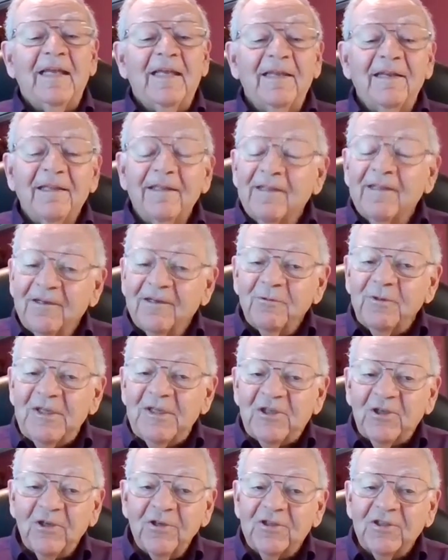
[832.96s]
The
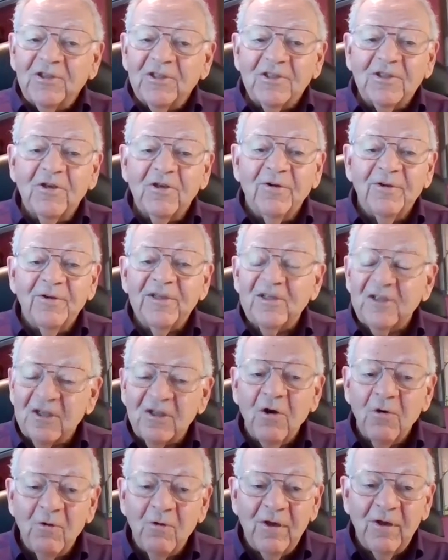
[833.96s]
research is going
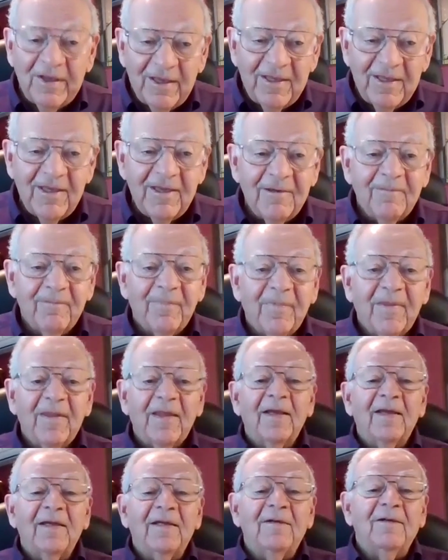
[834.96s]
slowly
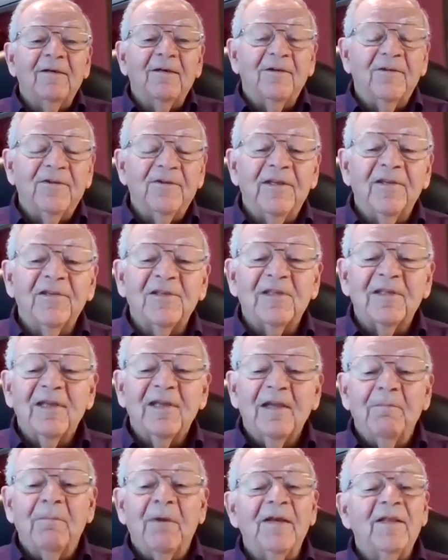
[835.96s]
on this,
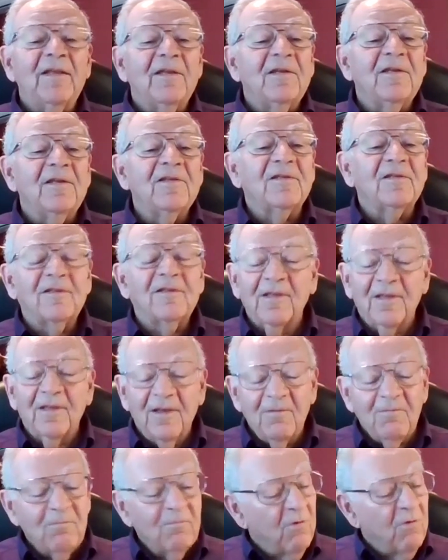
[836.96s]
but it is
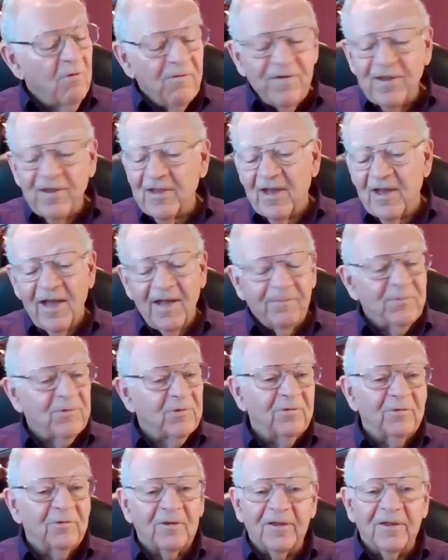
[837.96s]
moving
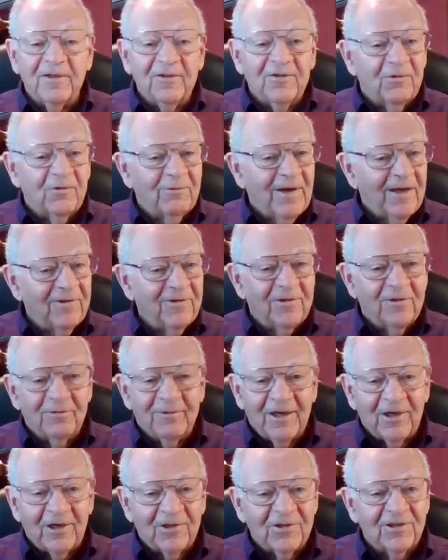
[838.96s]
absolutely in the right
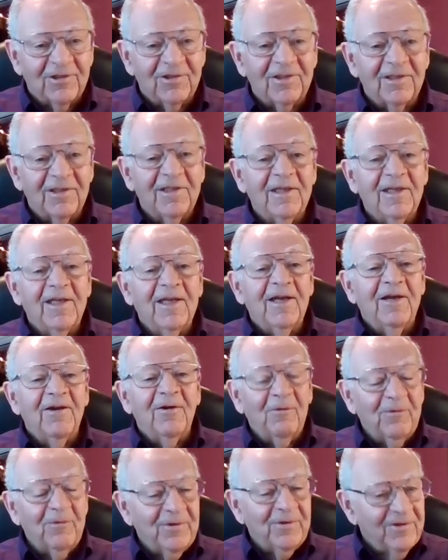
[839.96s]
direction.
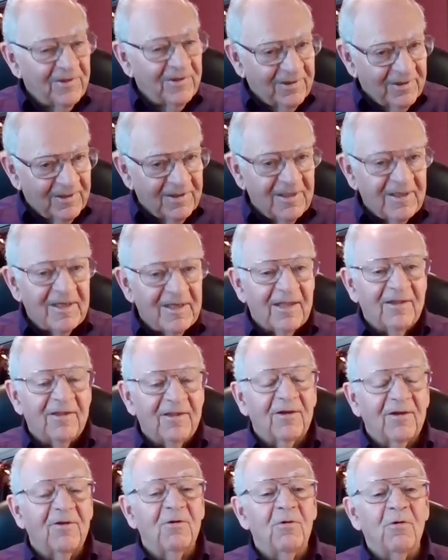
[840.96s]
We see
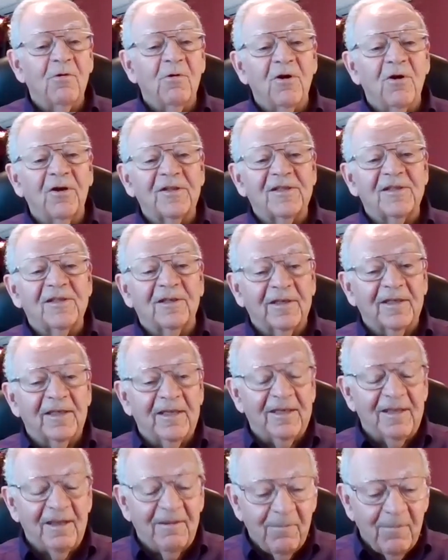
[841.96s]
that the cohorts are
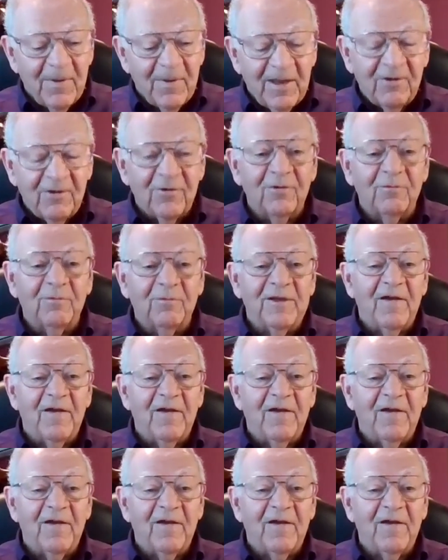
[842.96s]
getting better.